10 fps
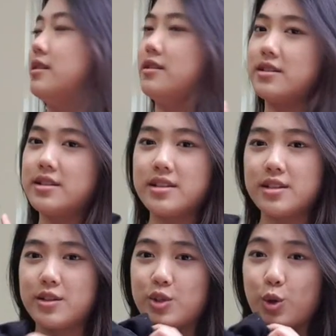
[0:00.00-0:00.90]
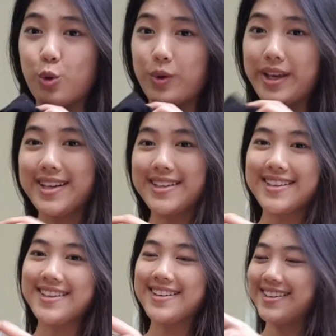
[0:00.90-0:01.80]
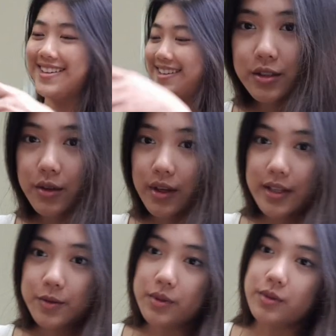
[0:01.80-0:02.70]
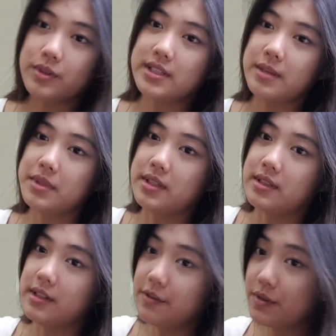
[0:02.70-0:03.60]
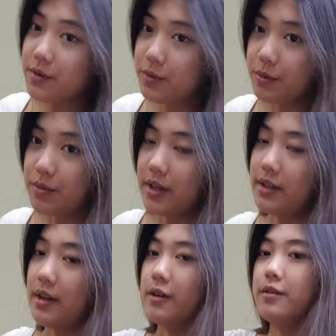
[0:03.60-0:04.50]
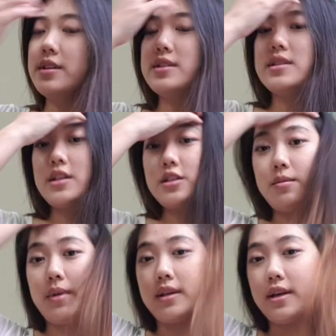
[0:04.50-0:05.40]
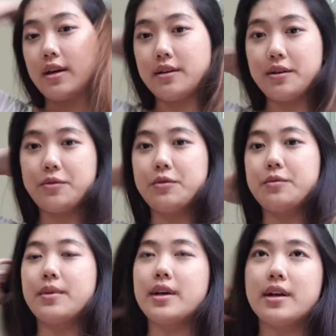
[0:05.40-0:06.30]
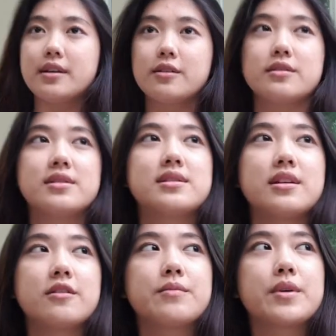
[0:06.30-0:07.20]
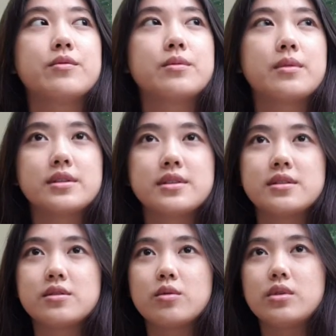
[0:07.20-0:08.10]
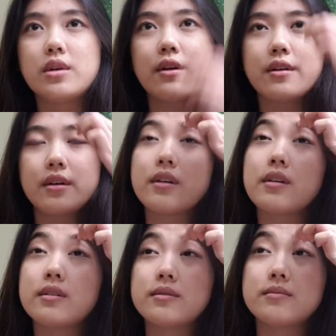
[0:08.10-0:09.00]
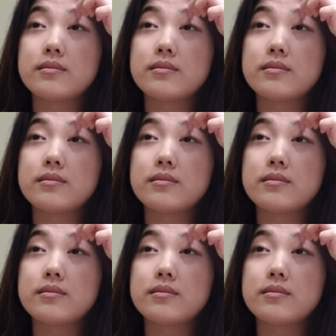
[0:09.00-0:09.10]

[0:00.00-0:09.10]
is sewing. So you guys would notice I'm in a different room right now. This is actually my dining room. I kind of got sick of my room because it's so dark and